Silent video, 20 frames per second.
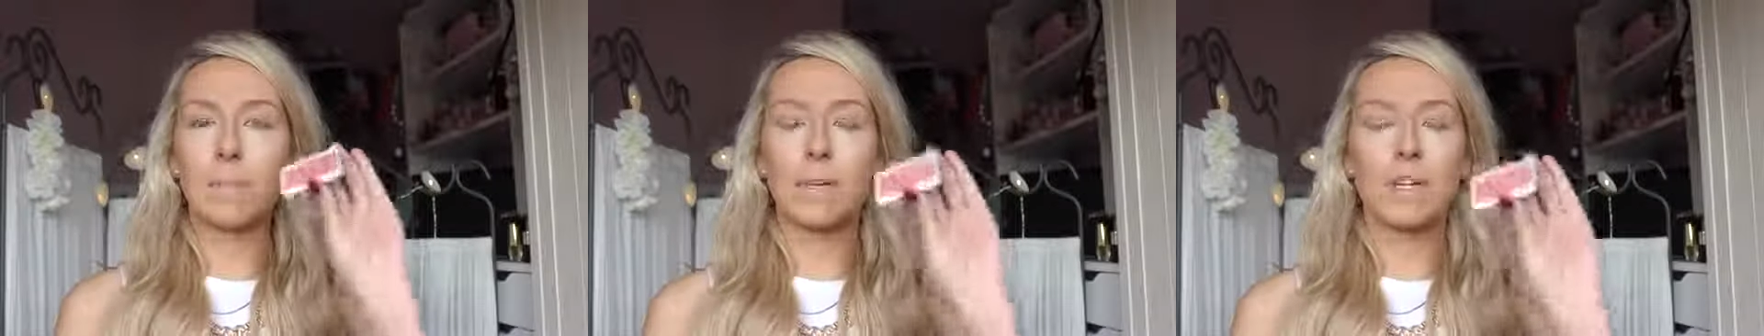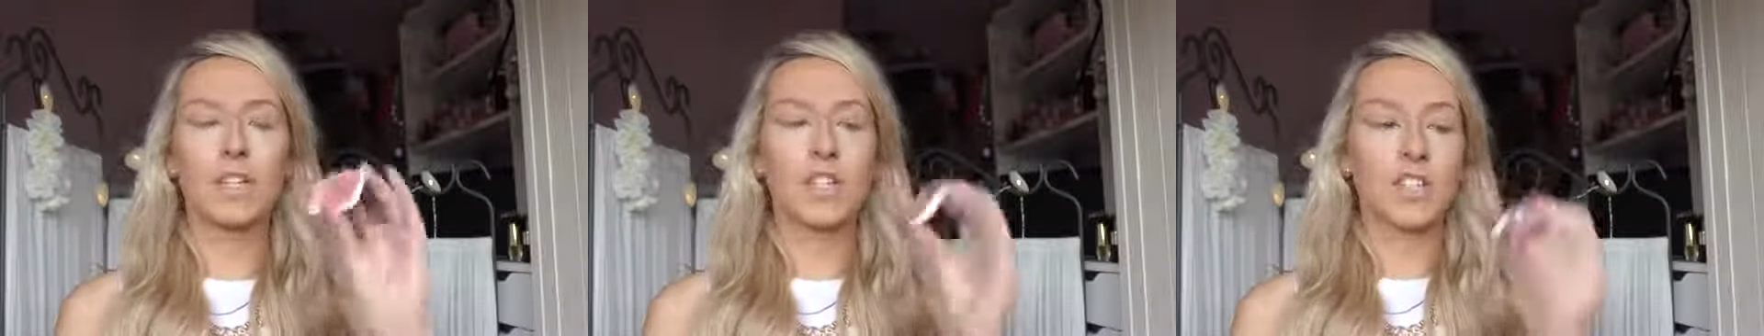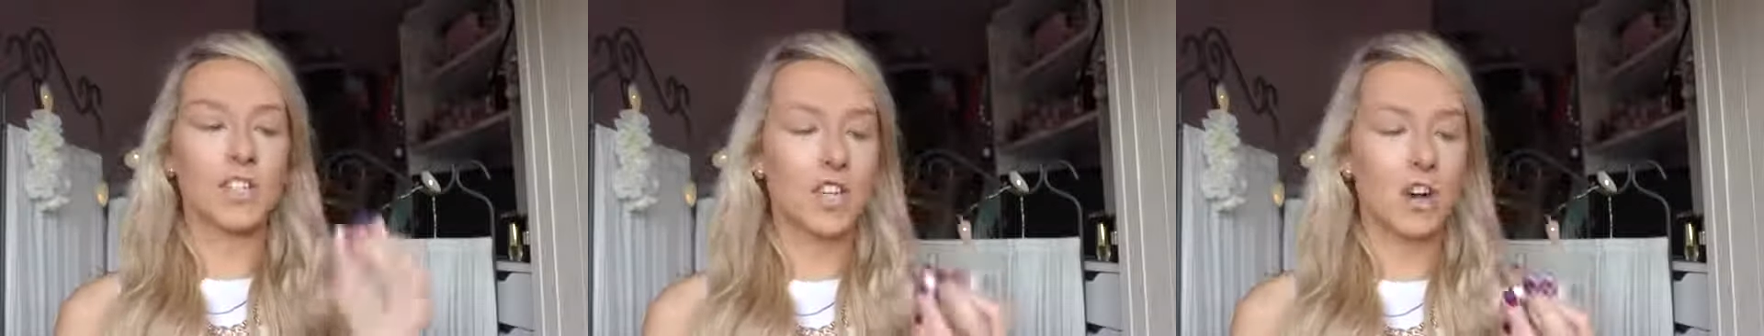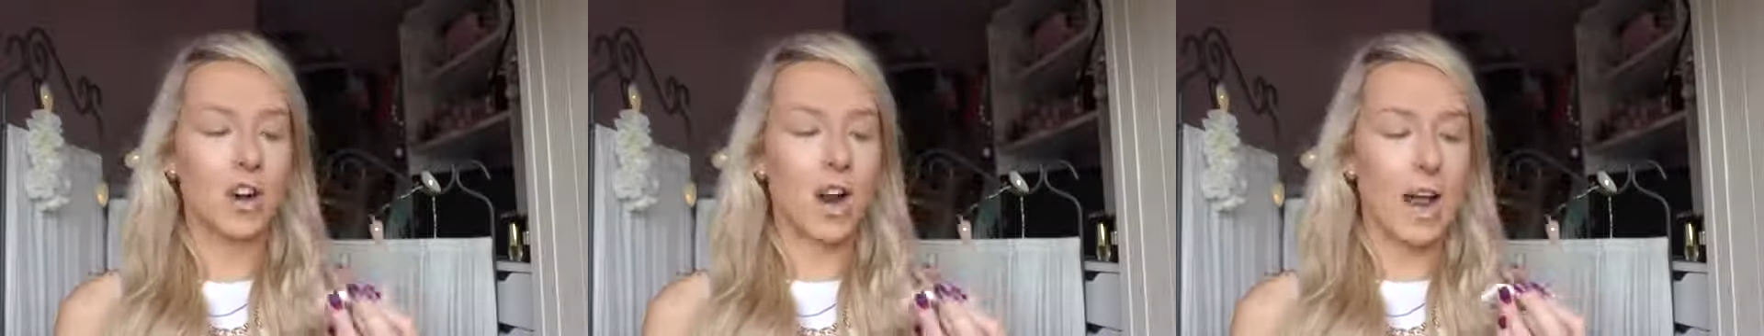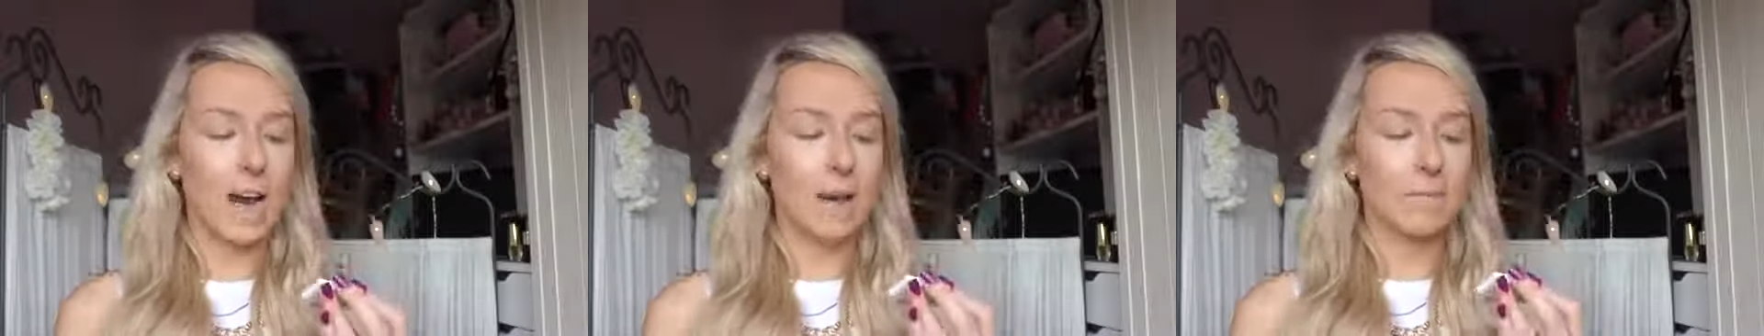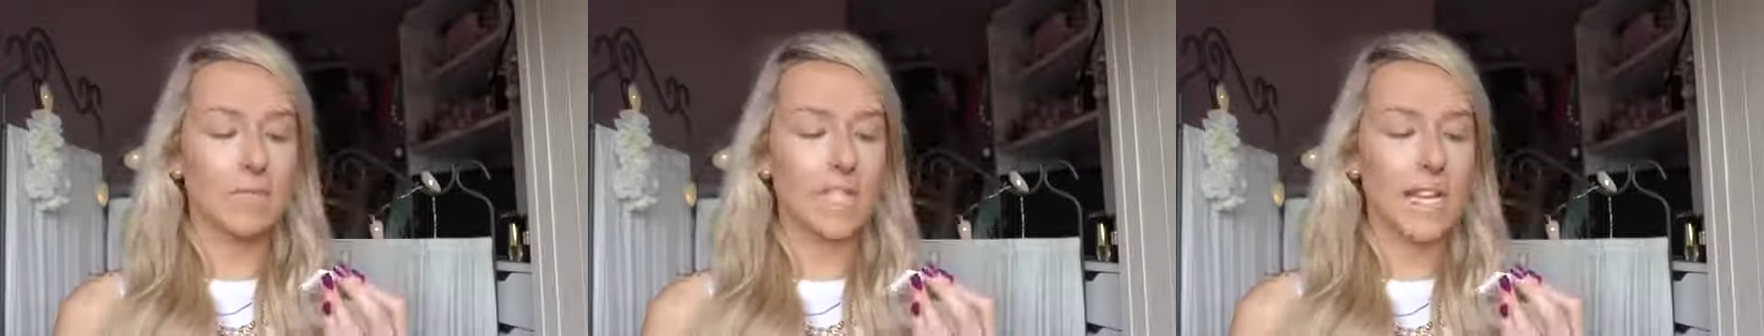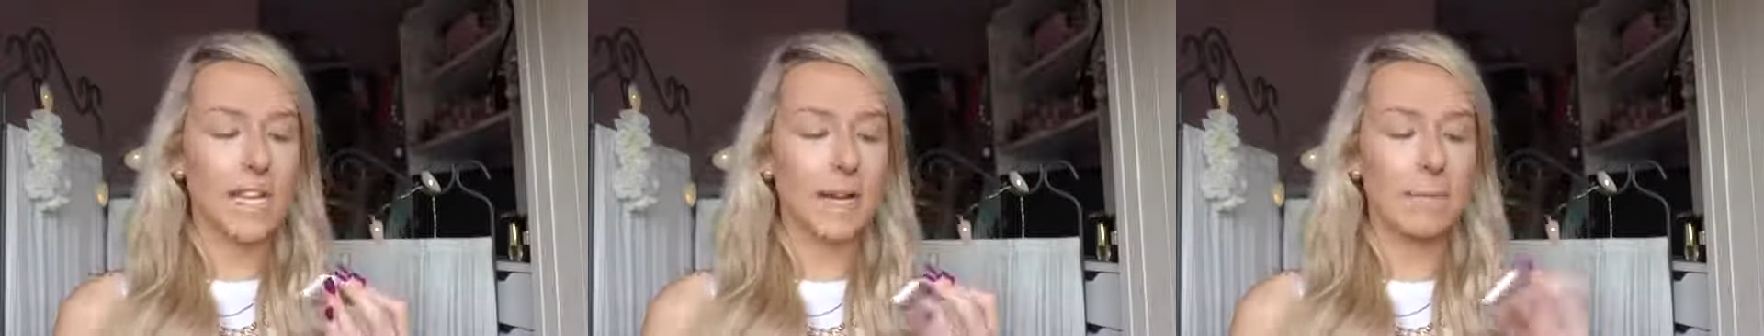blusher, and
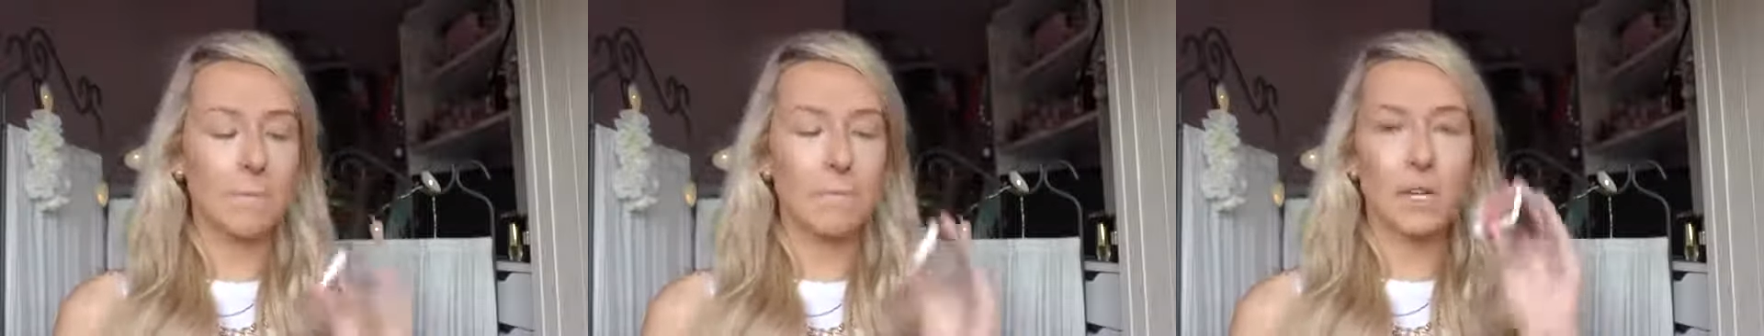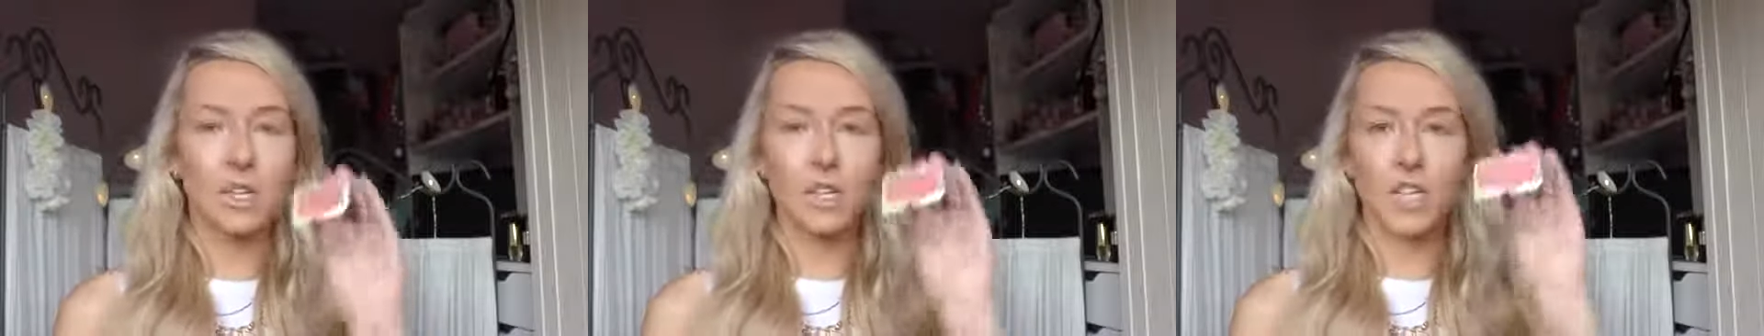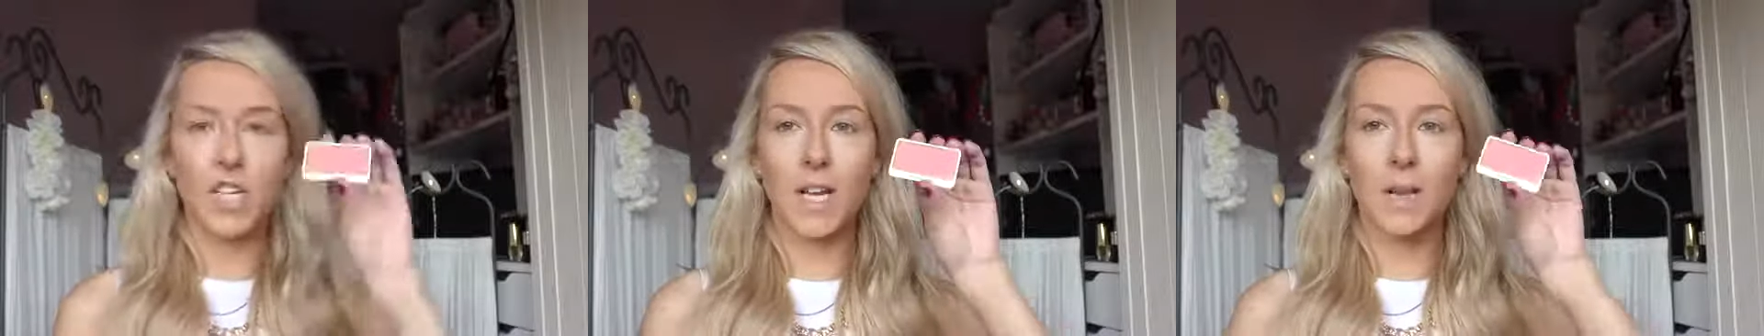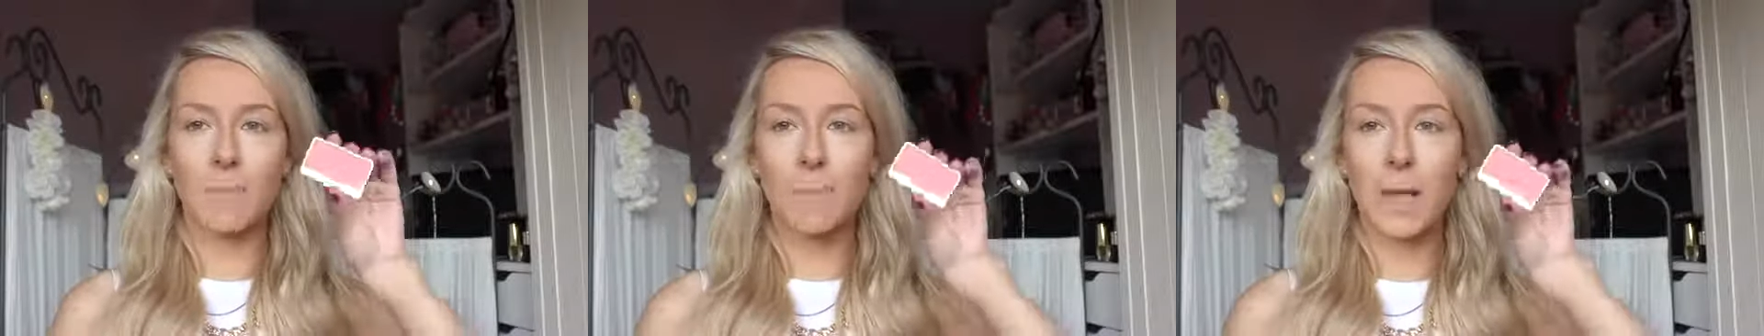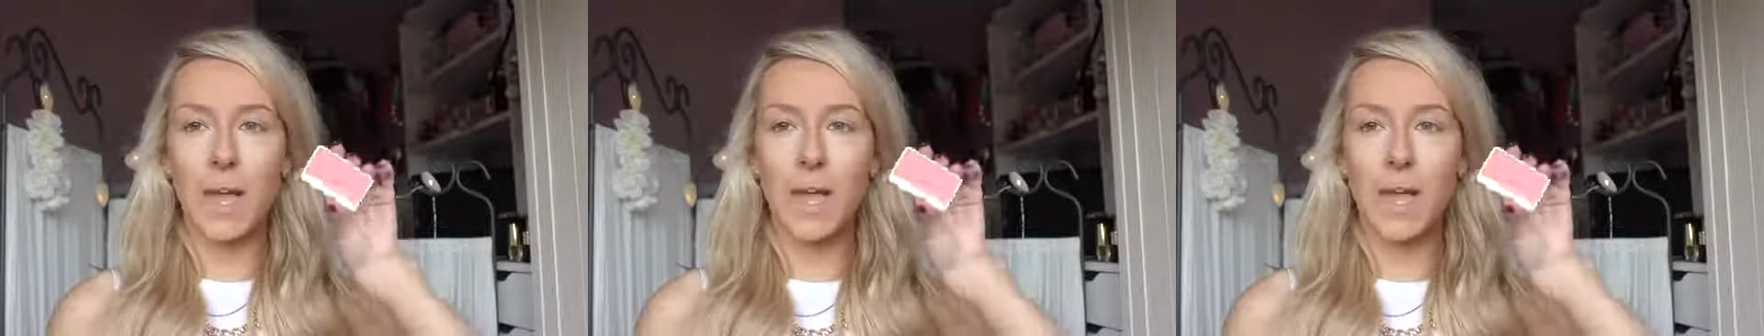I'm taking Blushing